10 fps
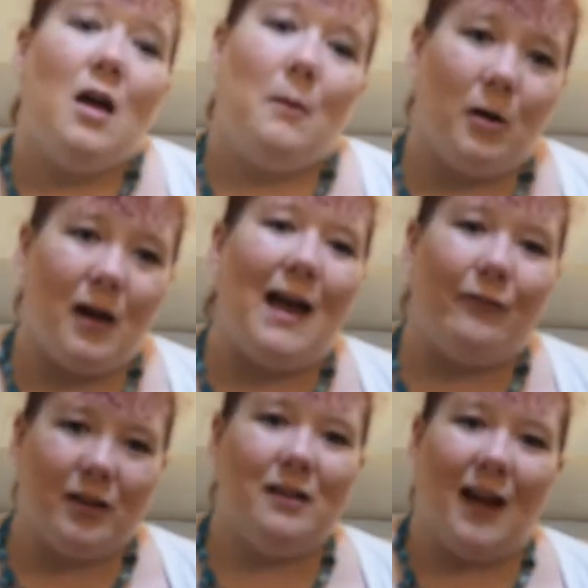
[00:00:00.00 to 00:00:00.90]
But
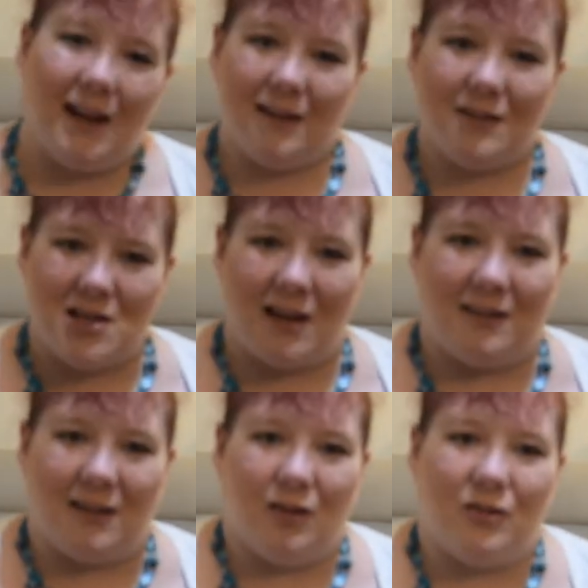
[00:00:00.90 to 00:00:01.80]
Evan, like
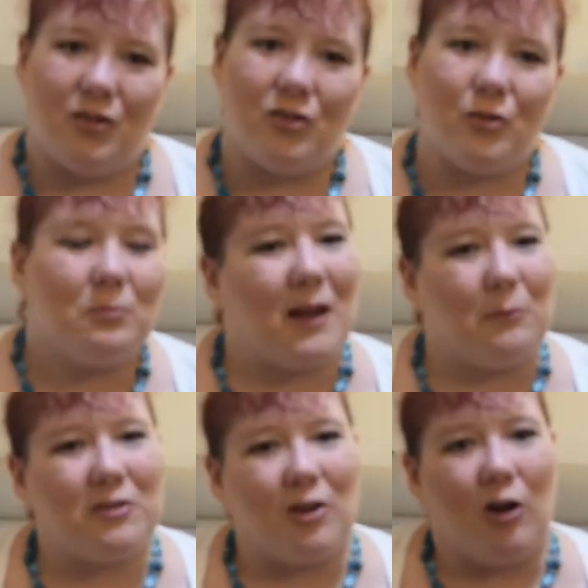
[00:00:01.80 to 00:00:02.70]
Jessica, does
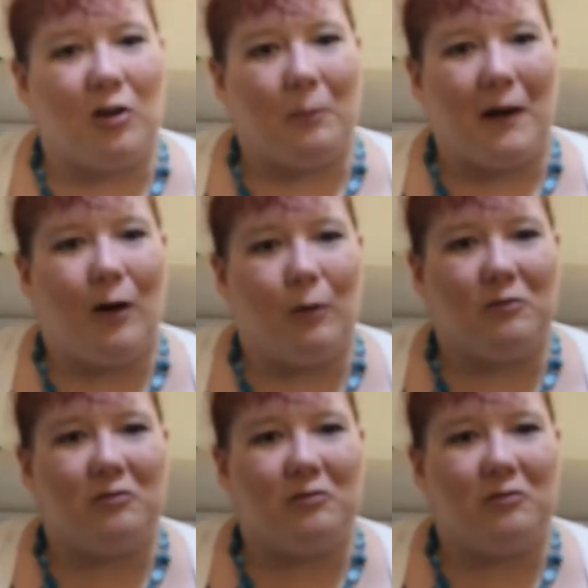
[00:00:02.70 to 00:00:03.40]
sometimes talk about